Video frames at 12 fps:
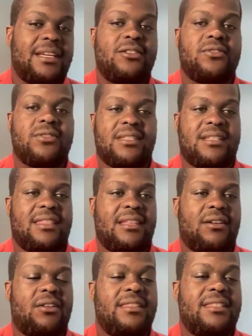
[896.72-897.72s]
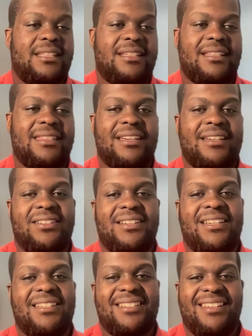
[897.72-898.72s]
interest in the content that they
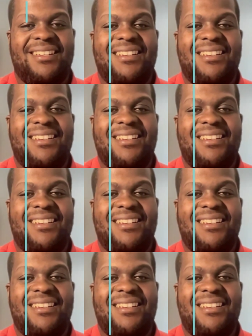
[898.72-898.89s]
create?